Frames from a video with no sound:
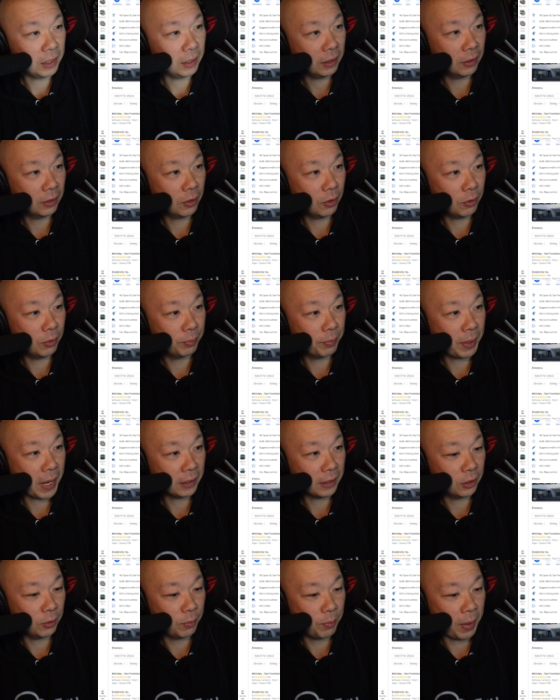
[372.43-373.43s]
it going
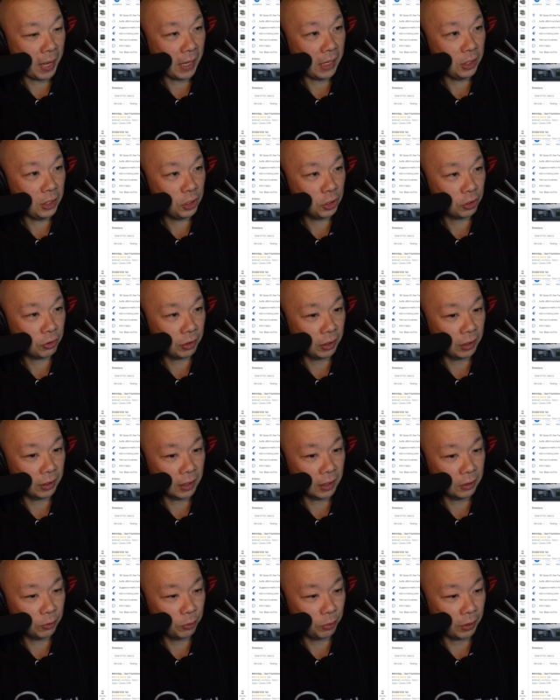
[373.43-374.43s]
back to Main Street?
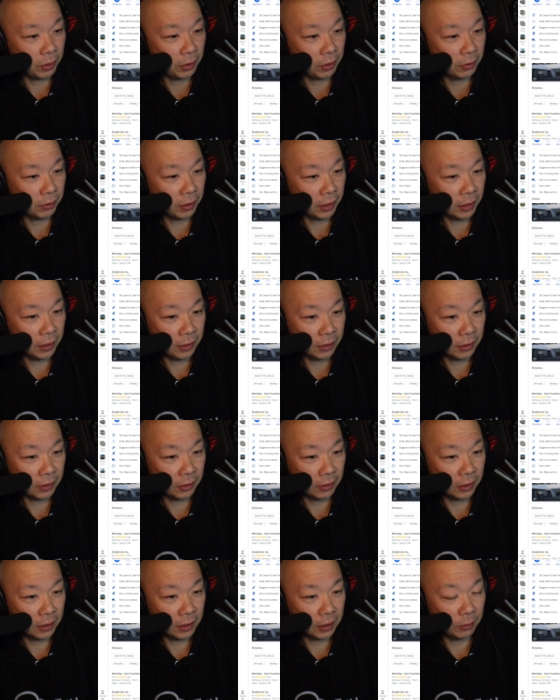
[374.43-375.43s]
That's weird, right? So
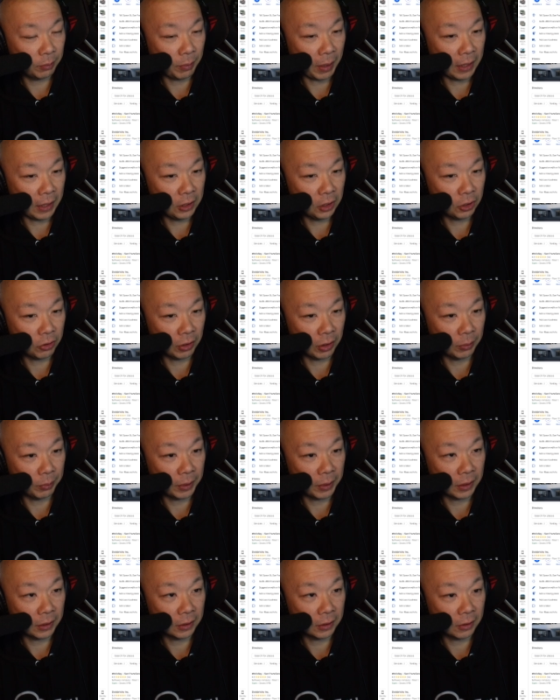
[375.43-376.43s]
this is Main Street,
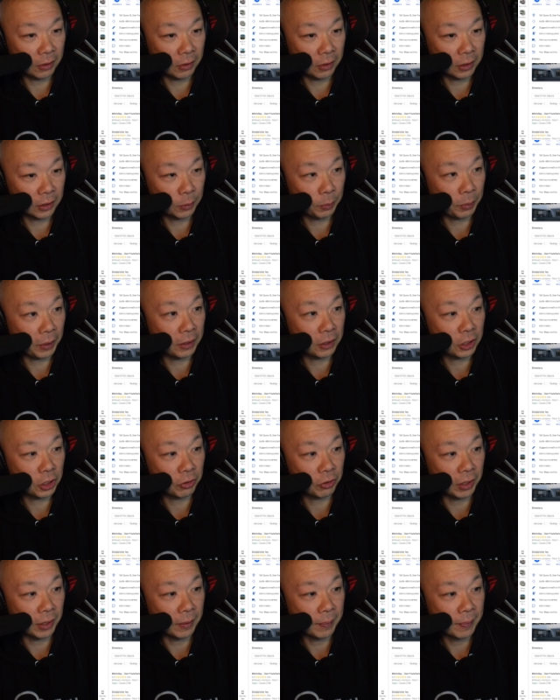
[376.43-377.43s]
but it's called Spear
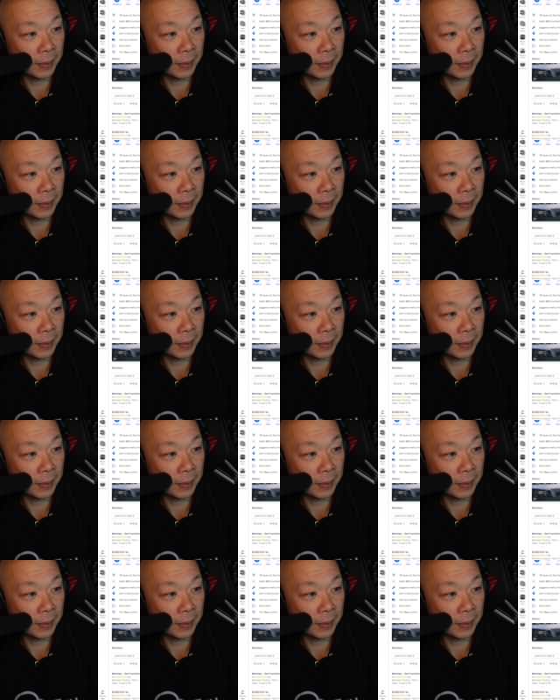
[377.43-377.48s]
Street.